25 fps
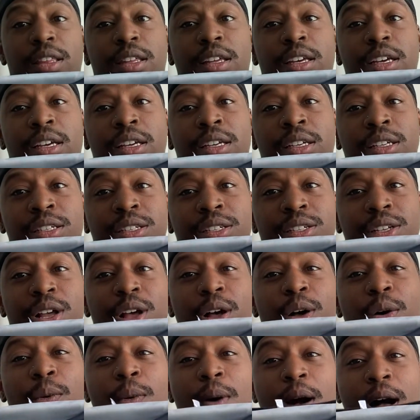these
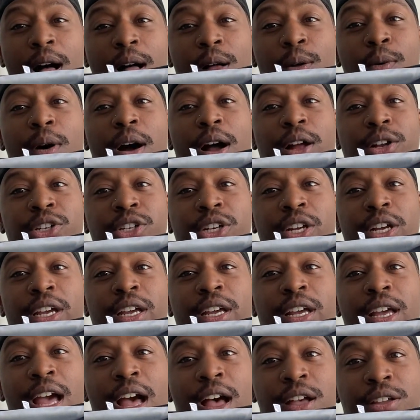while
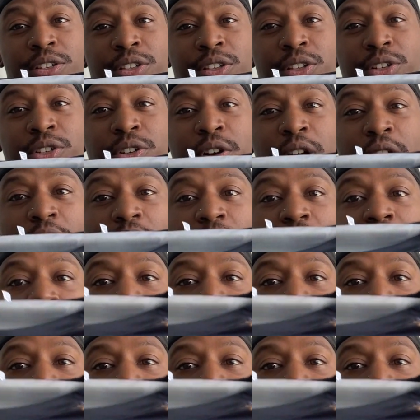watching House of the Dragon